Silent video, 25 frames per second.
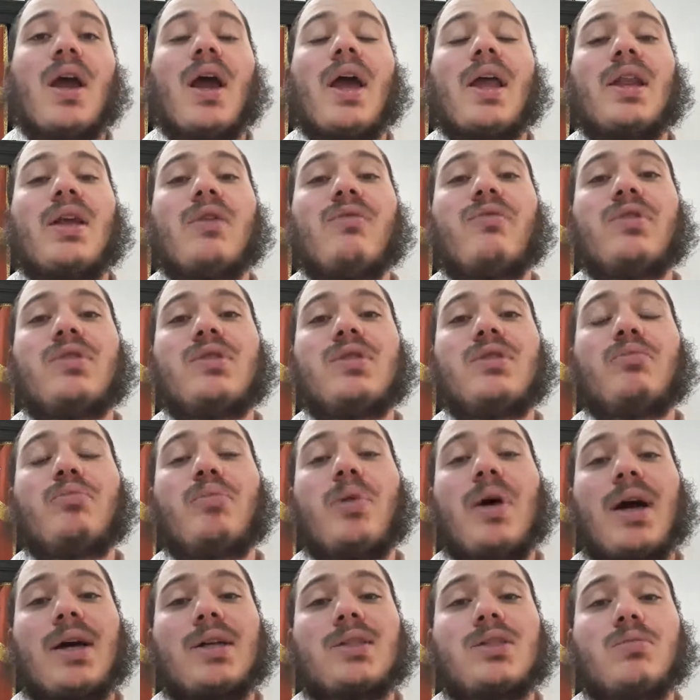And if it's
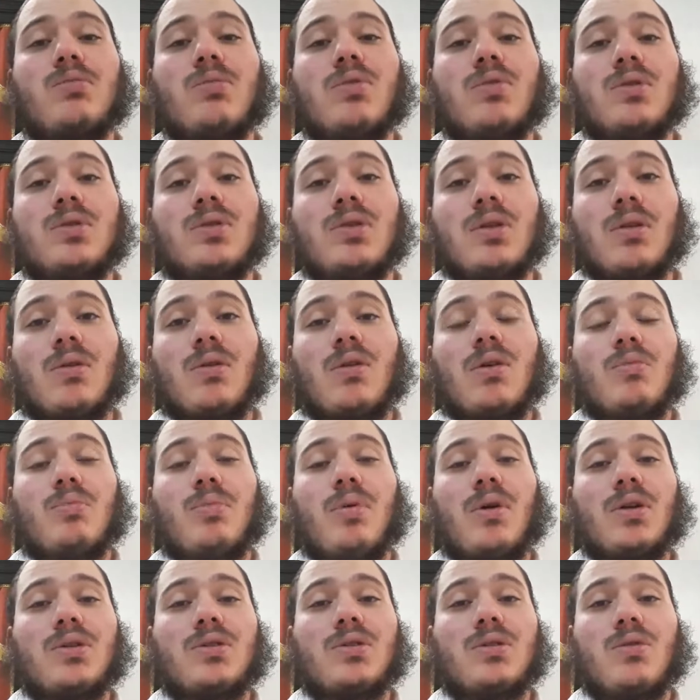impossible, it's a long
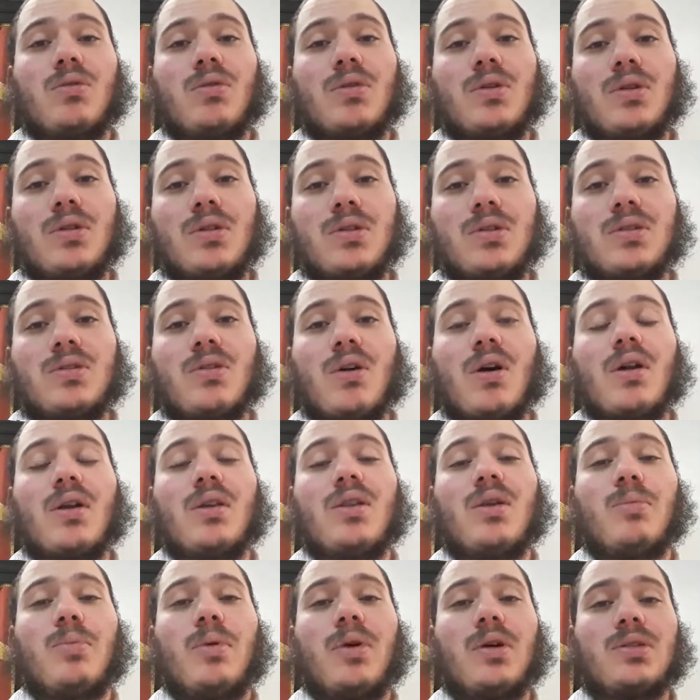pasuk, or you
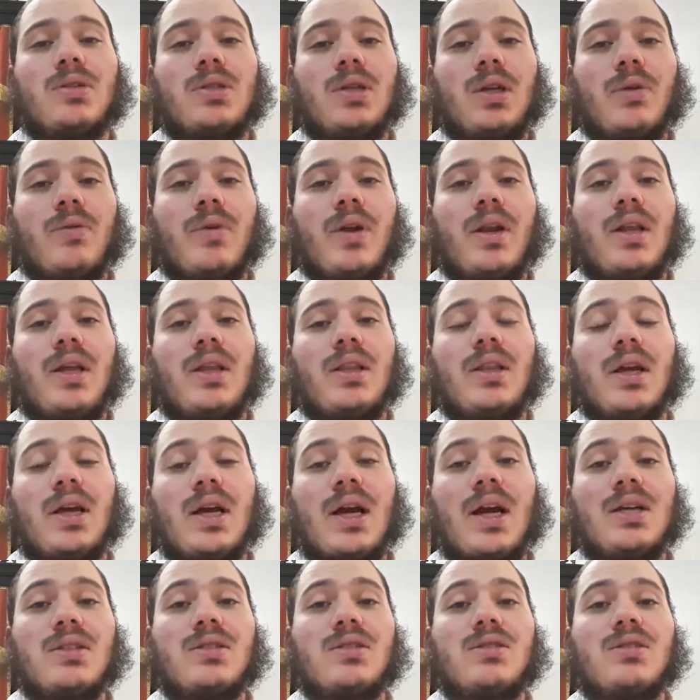started the pasuk already, and the
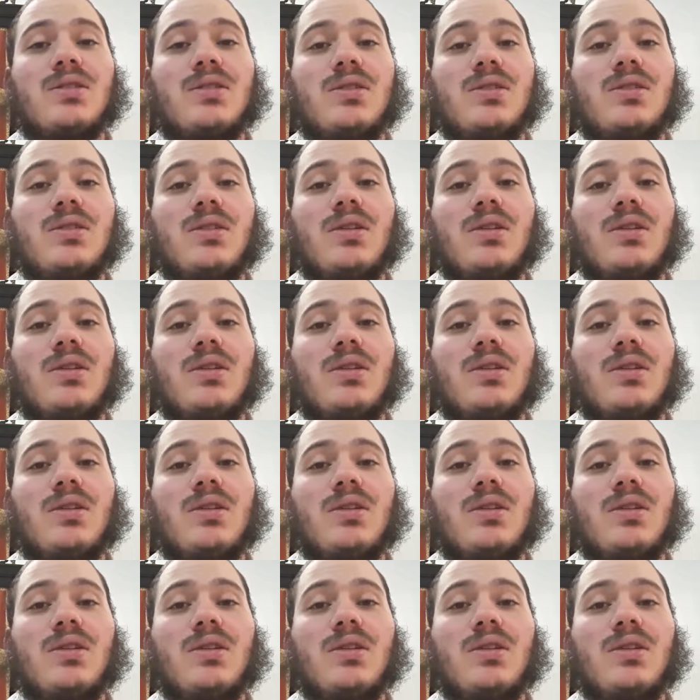chazan